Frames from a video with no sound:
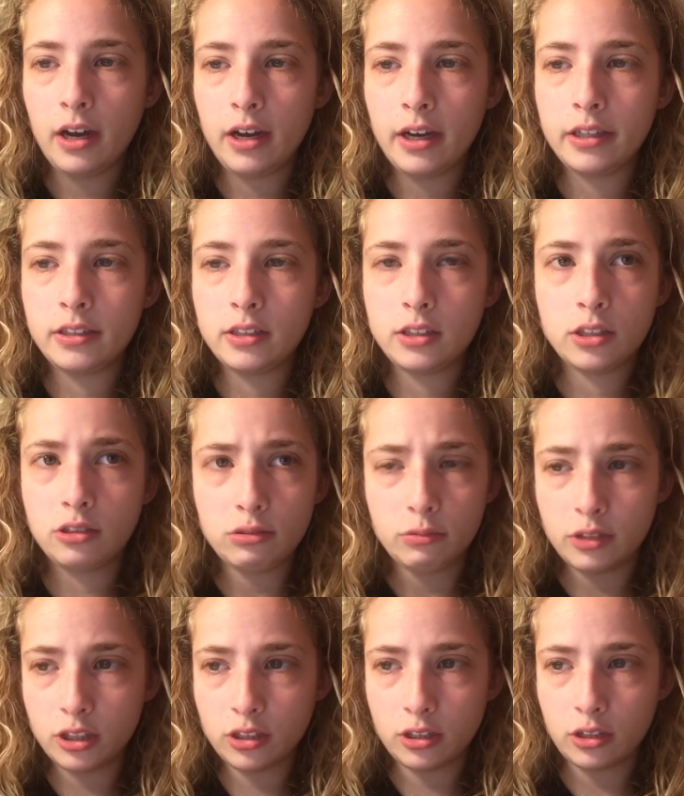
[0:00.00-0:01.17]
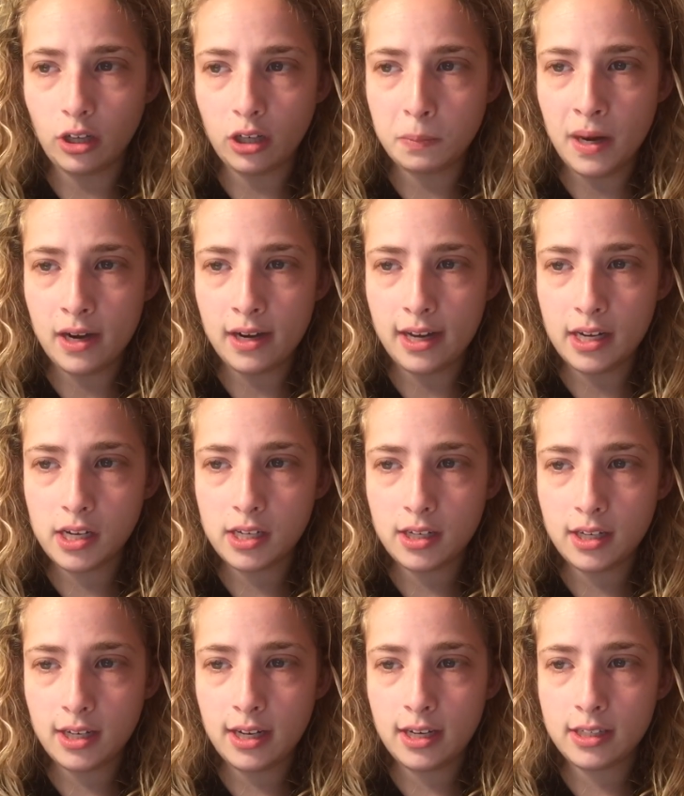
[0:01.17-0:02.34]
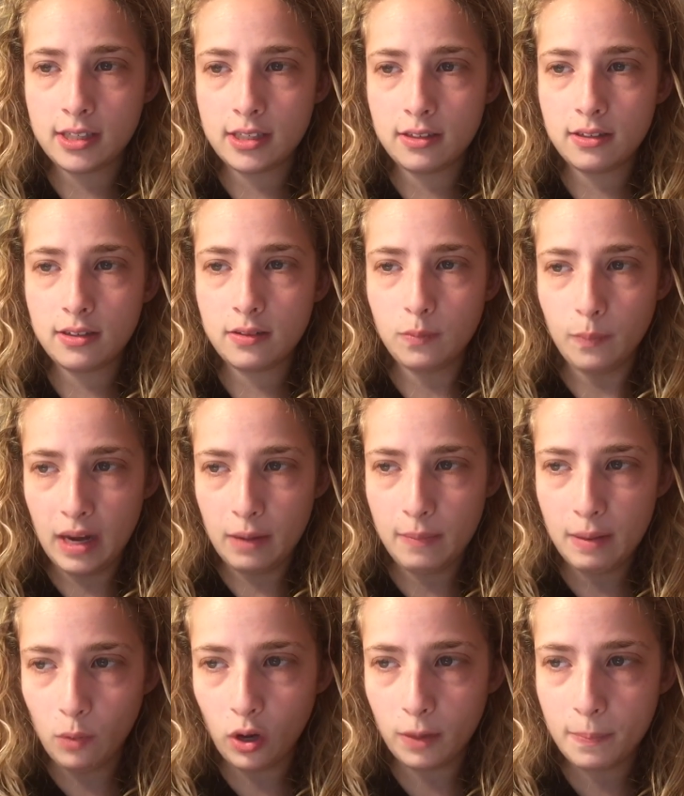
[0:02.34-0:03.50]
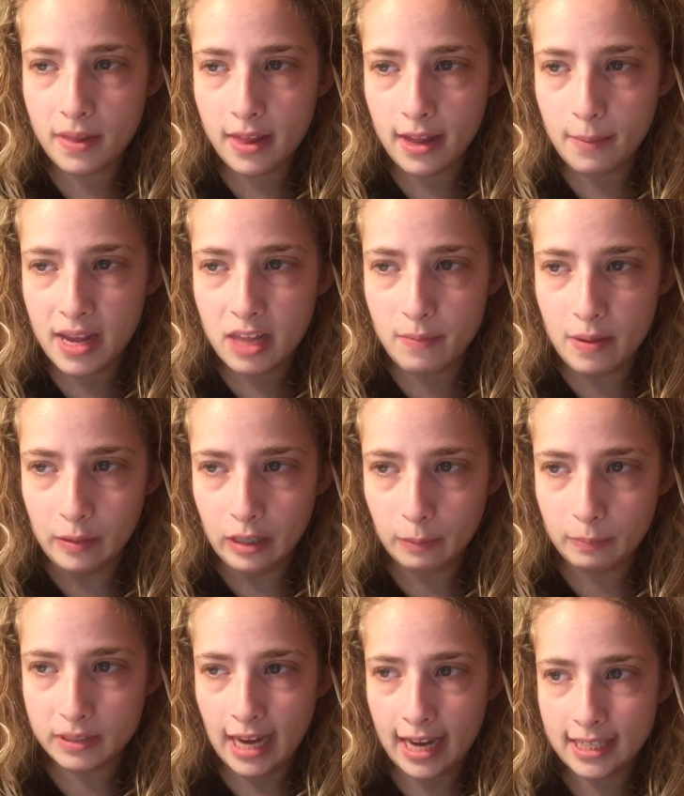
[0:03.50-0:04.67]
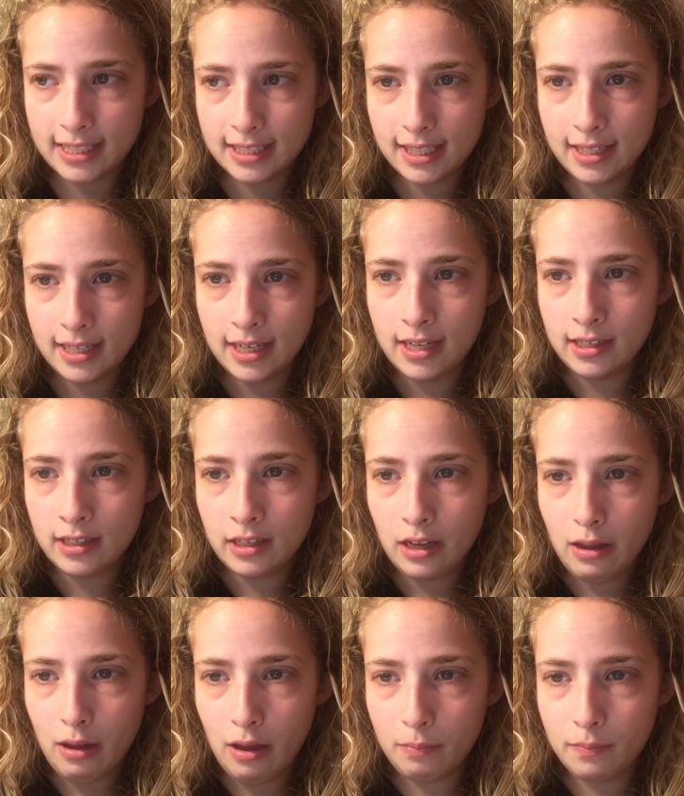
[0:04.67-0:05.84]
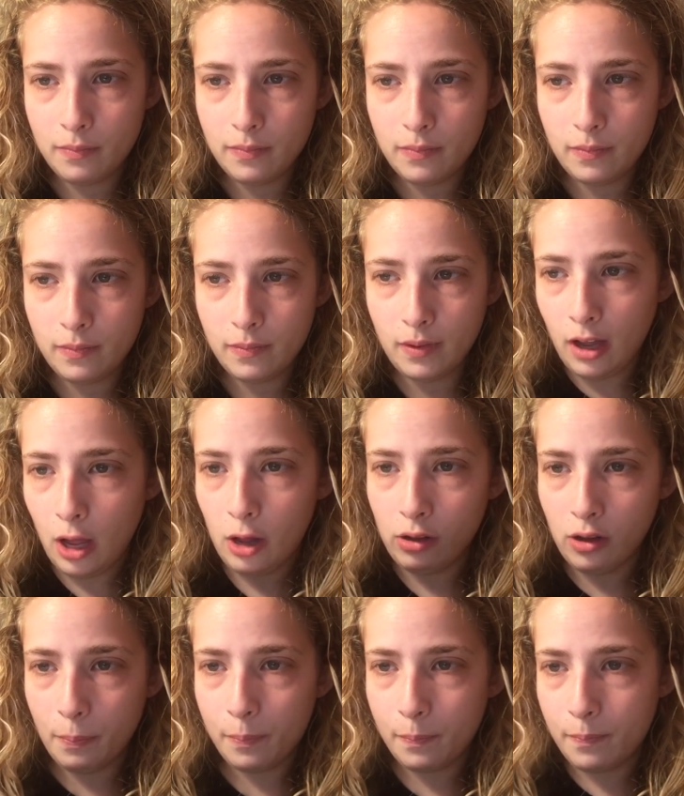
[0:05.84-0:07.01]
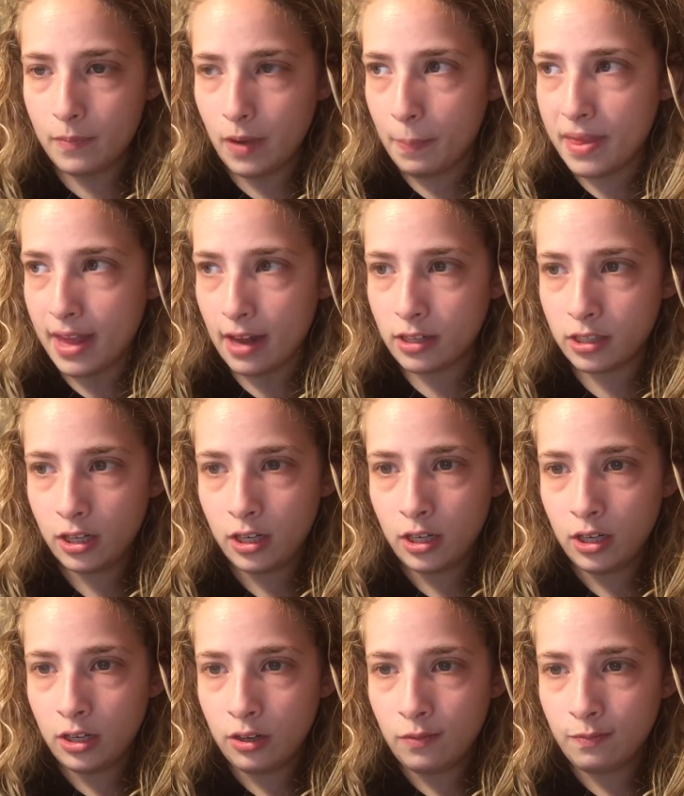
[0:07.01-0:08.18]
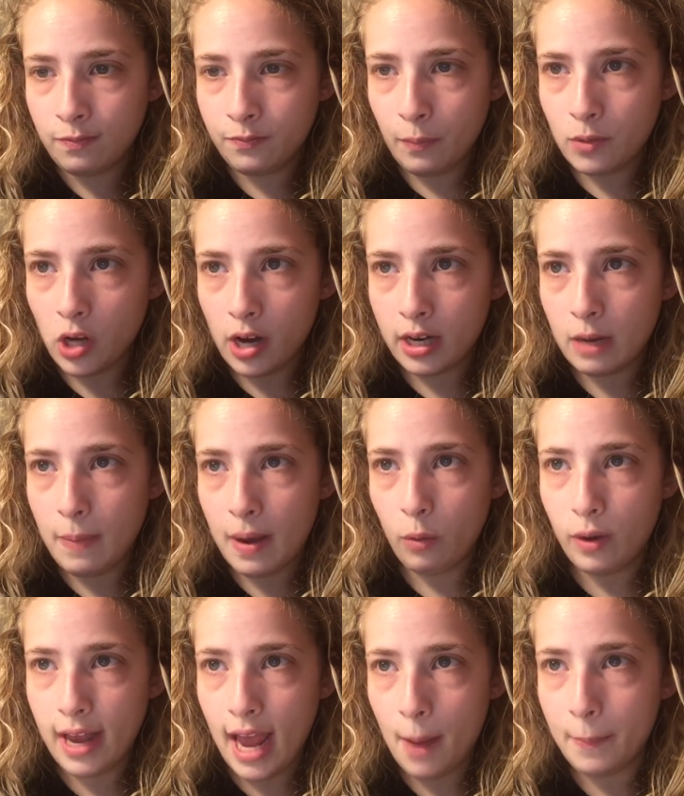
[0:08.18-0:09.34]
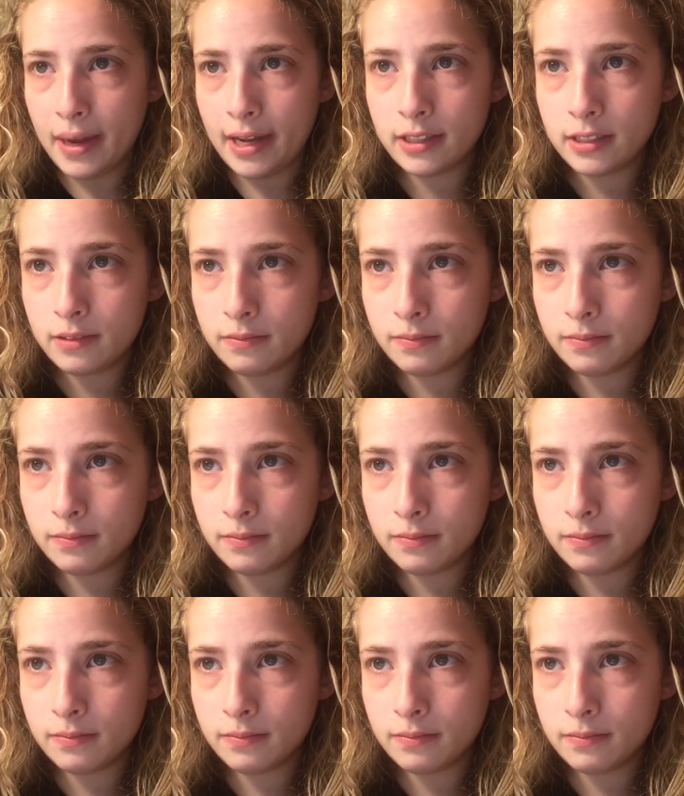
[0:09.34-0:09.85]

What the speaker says: I don't wish to talk about it. It makes me more upset. I'm all upset from talking about what happened.